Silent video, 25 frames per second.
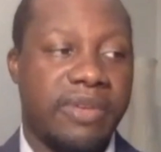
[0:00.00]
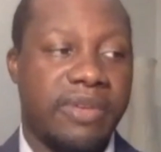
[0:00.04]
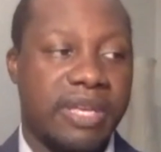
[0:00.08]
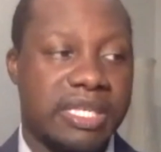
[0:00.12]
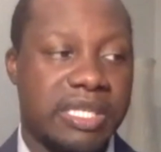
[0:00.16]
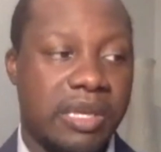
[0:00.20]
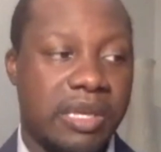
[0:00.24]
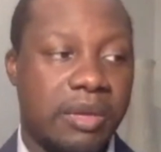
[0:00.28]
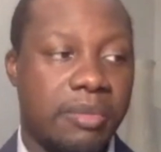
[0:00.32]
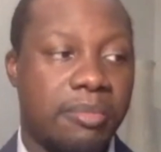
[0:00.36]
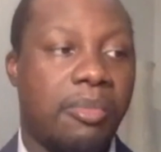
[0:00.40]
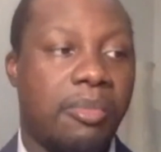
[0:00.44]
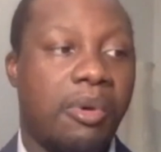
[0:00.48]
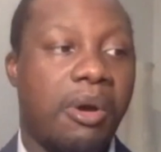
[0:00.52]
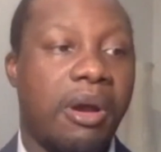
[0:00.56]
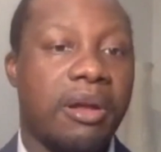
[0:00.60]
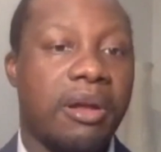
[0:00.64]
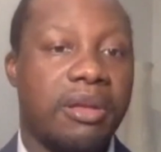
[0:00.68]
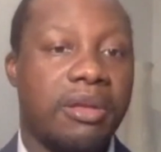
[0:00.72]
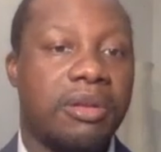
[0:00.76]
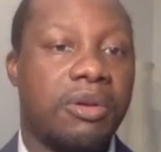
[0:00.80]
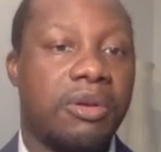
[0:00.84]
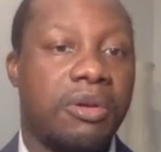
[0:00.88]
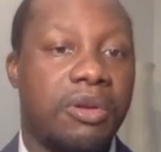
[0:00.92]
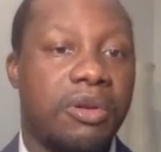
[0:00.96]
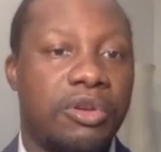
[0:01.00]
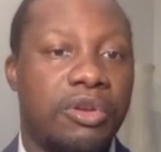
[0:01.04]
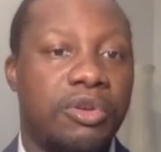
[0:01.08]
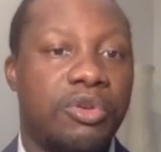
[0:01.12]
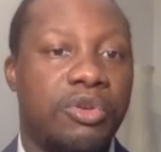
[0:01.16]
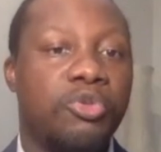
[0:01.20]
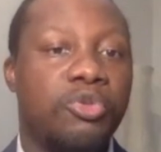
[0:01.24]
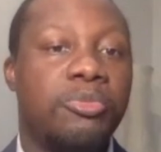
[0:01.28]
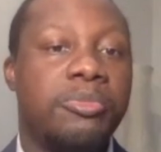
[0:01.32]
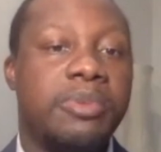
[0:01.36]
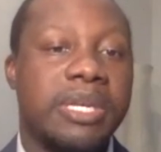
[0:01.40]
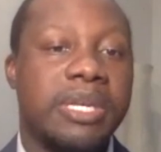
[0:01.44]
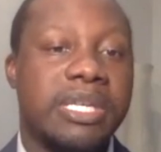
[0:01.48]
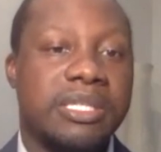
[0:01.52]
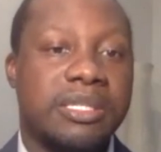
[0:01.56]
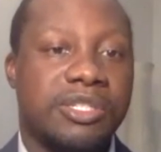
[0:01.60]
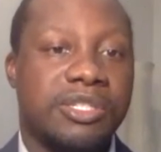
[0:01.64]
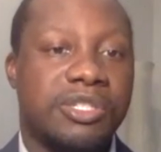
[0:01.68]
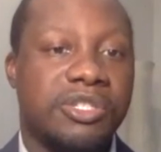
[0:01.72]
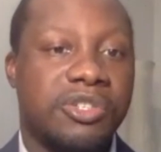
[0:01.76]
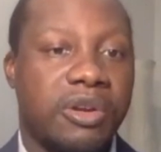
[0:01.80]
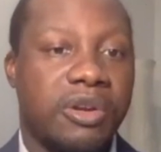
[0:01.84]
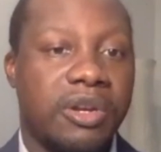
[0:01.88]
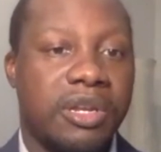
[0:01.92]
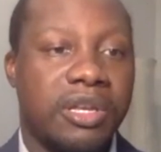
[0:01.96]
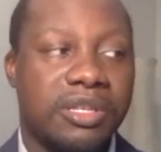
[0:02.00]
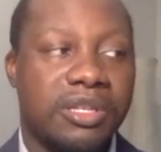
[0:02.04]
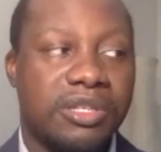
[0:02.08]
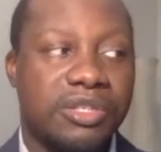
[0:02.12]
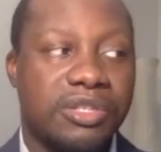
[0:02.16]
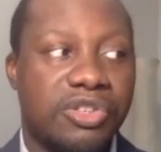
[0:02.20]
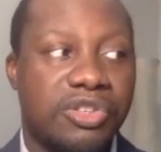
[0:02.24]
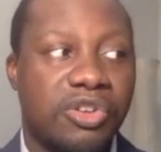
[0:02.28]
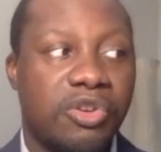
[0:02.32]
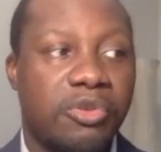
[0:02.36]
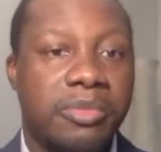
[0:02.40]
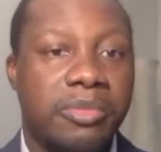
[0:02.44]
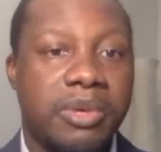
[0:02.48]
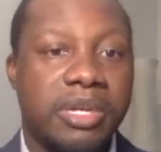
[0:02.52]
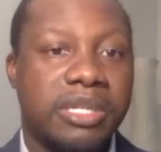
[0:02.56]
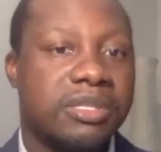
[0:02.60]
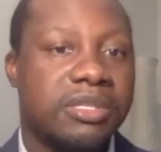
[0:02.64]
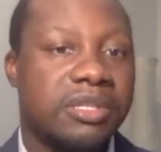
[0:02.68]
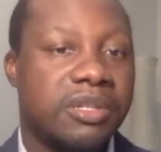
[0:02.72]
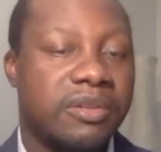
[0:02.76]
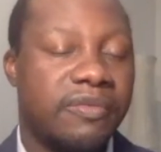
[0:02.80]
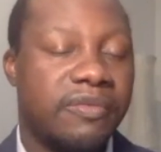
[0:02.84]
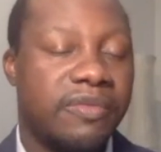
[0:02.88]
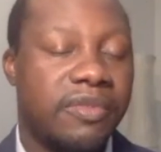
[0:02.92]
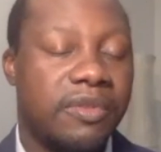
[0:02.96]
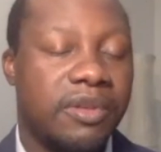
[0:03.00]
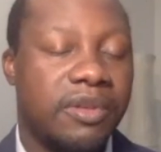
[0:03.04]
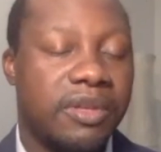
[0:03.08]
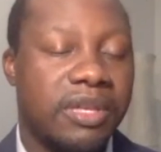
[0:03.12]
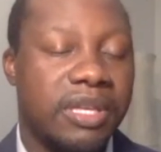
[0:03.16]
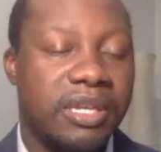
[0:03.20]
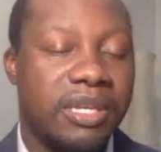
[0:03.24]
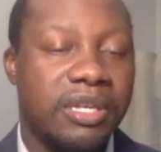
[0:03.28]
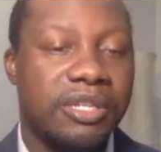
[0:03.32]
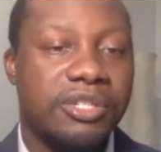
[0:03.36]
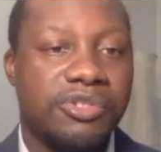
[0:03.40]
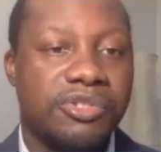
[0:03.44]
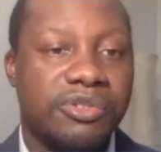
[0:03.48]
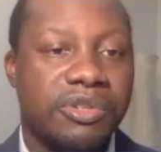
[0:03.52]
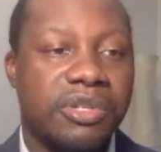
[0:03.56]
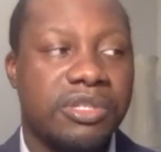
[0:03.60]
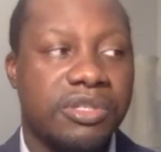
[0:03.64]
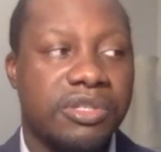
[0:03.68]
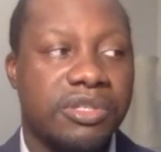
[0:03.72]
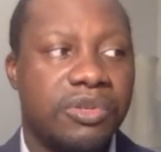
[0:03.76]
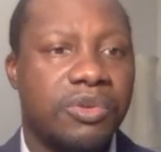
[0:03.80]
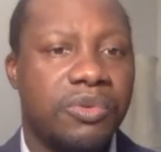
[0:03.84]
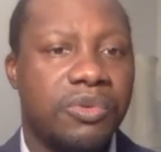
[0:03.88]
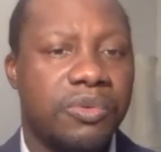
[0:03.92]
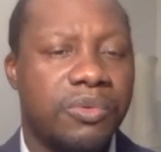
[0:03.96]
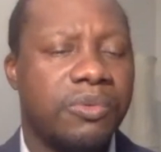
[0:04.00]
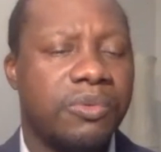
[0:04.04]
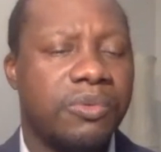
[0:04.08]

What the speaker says: as embarking on a new business journey because so much of the industry is new.